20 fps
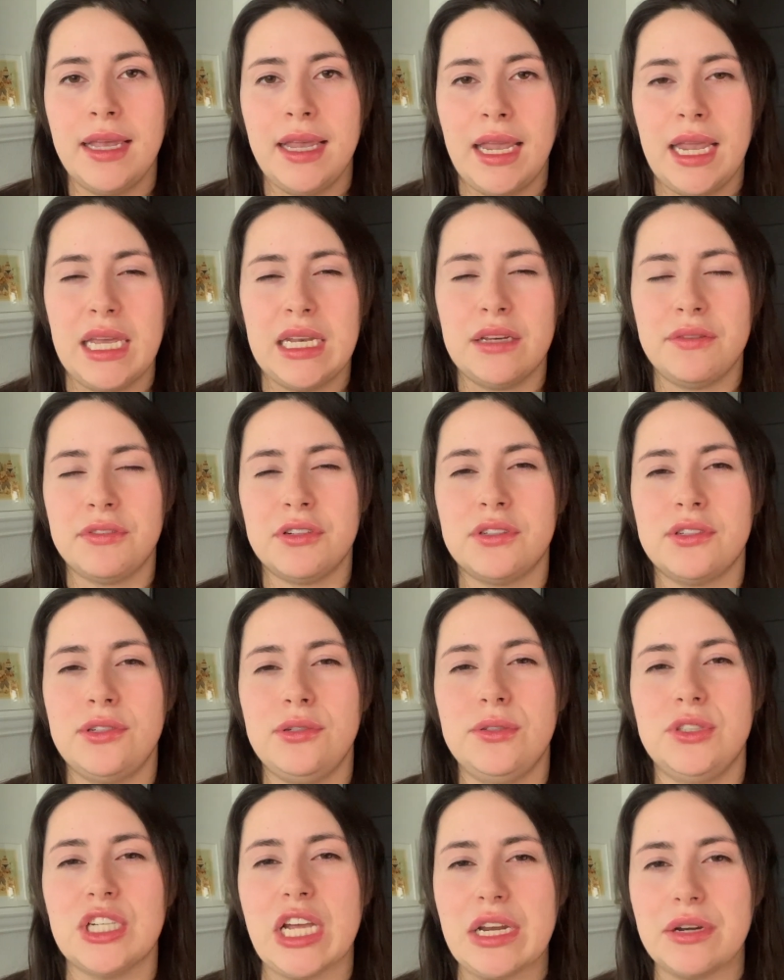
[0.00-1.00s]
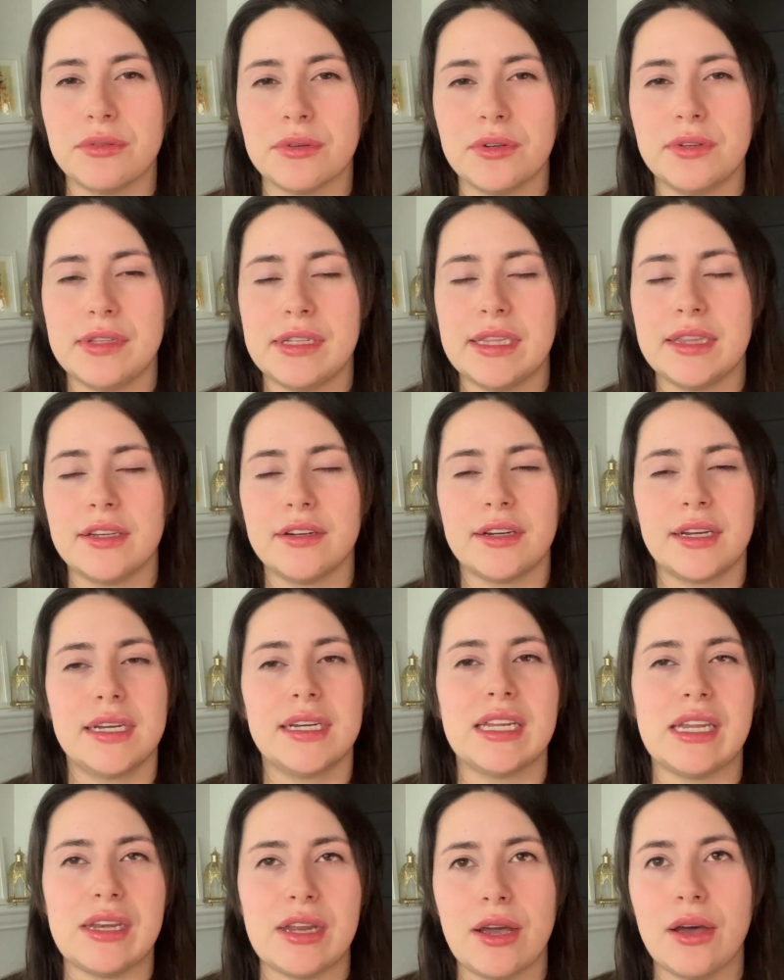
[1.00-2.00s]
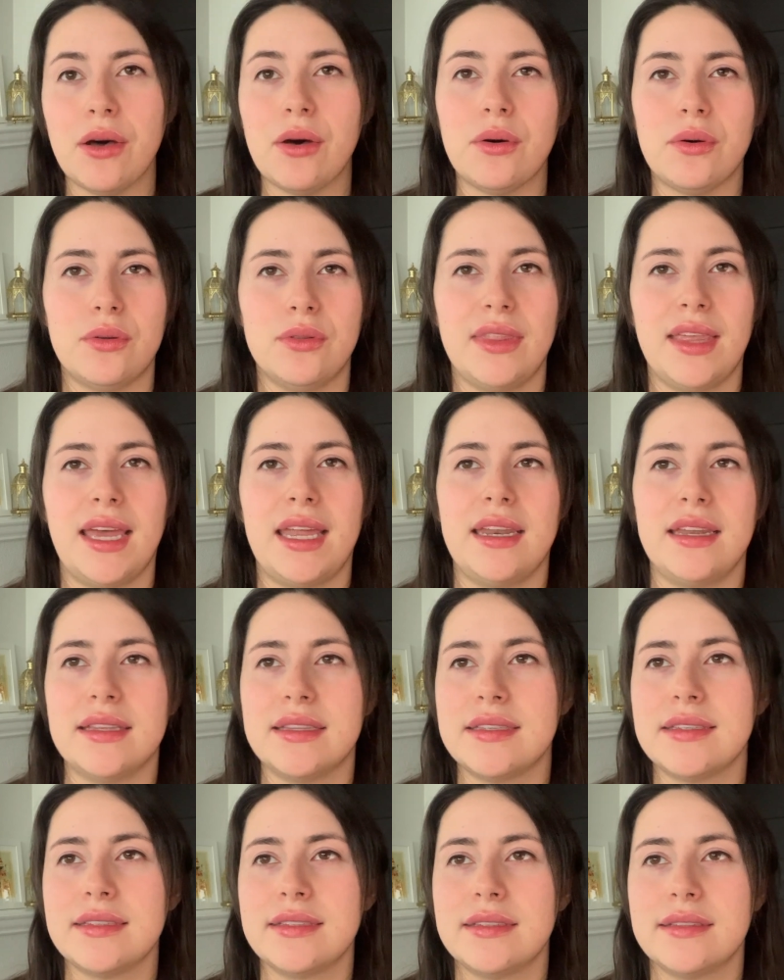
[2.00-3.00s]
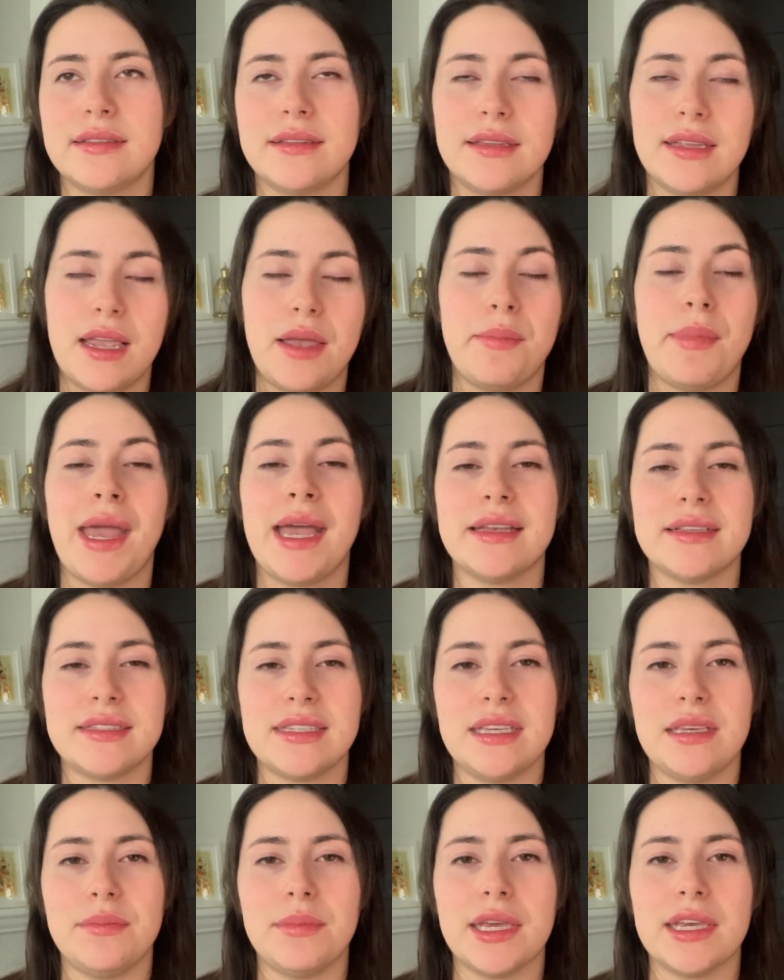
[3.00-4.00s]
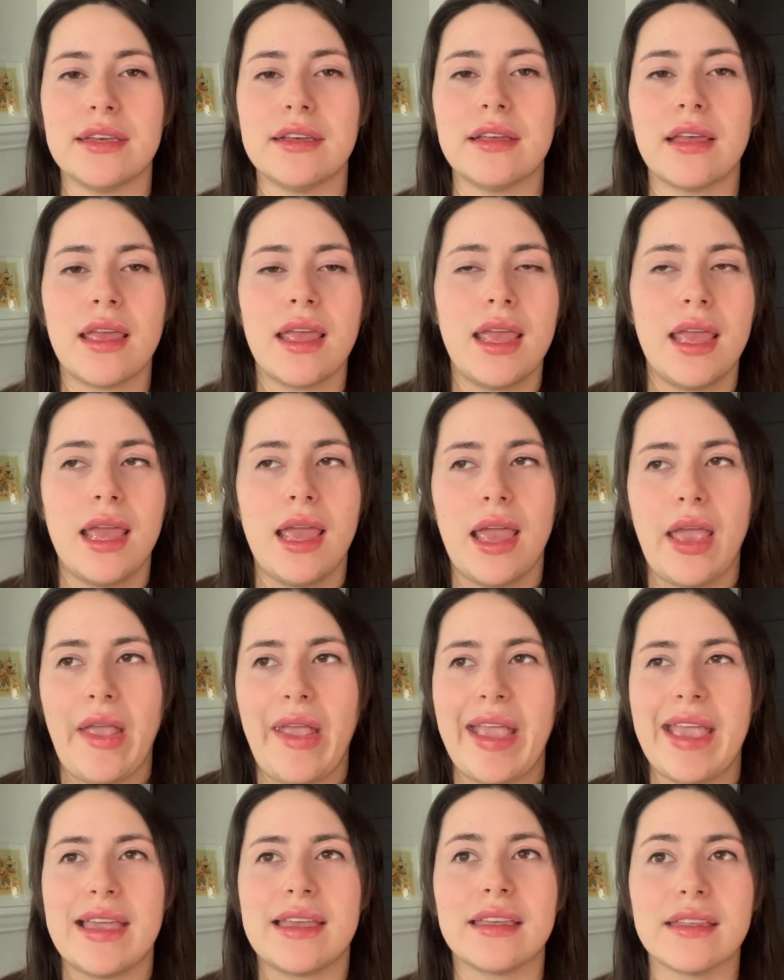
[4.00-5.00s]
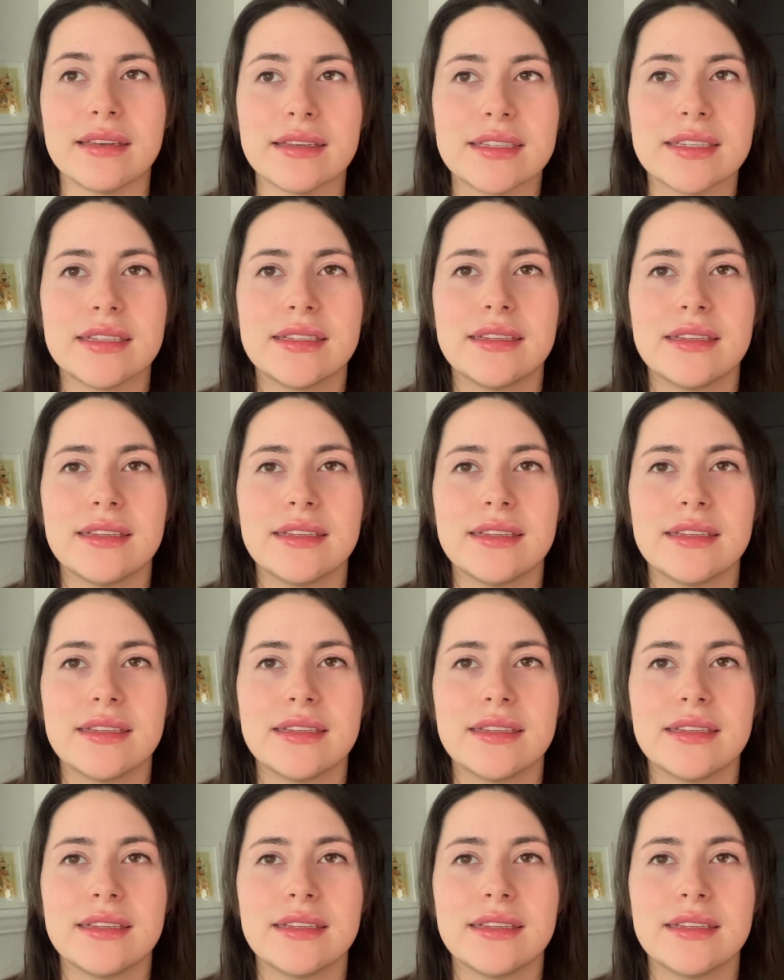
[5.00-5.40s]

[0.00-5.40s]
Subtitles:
And if you're too general, then they're gonna know that it's a mass email and